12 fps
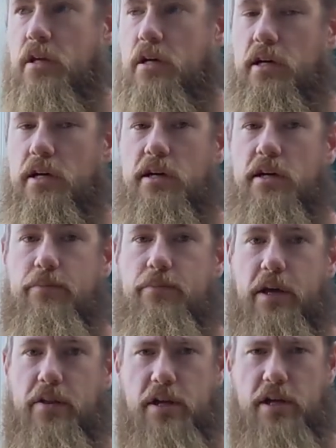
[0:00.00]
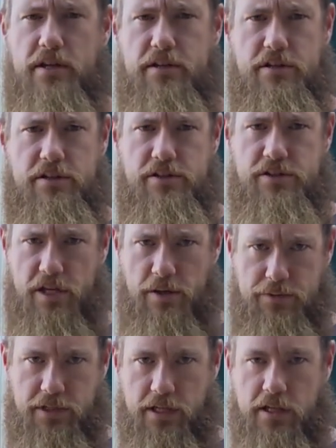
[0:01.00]
and then
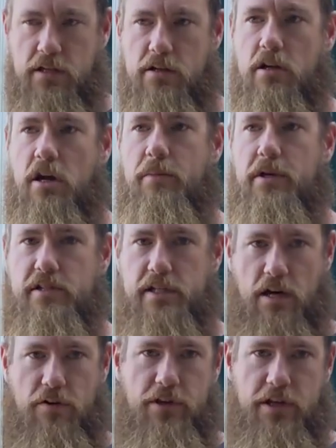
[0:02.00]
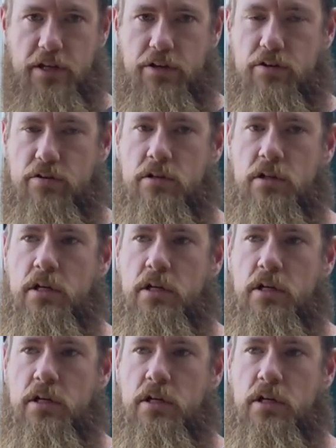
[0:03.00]
septic coming down the hill,